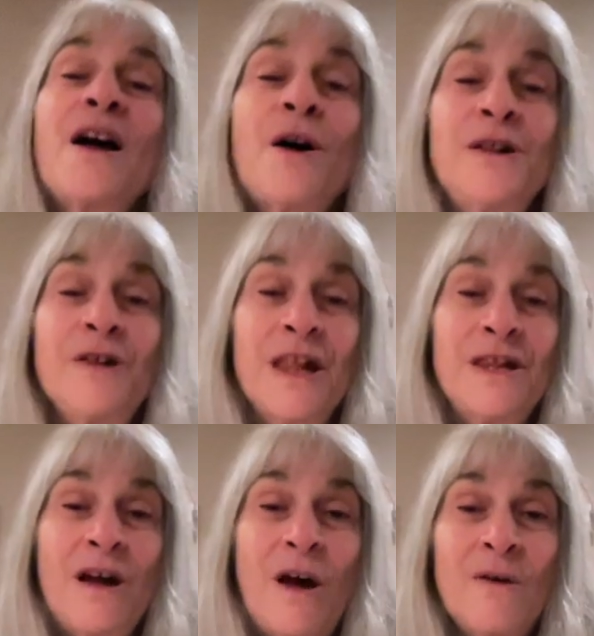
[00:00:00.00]
you
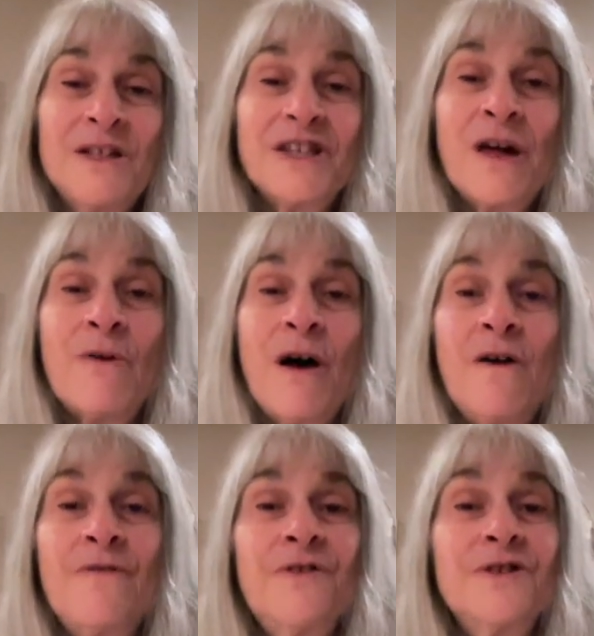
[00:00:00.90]
can always go
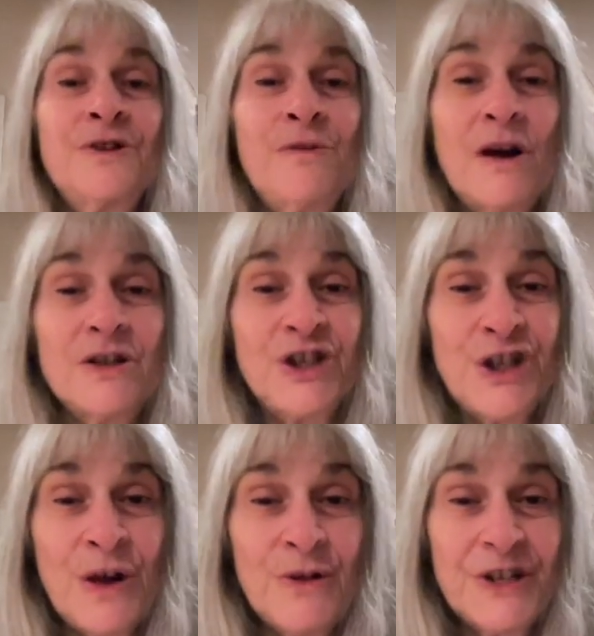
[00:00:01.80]
over to our show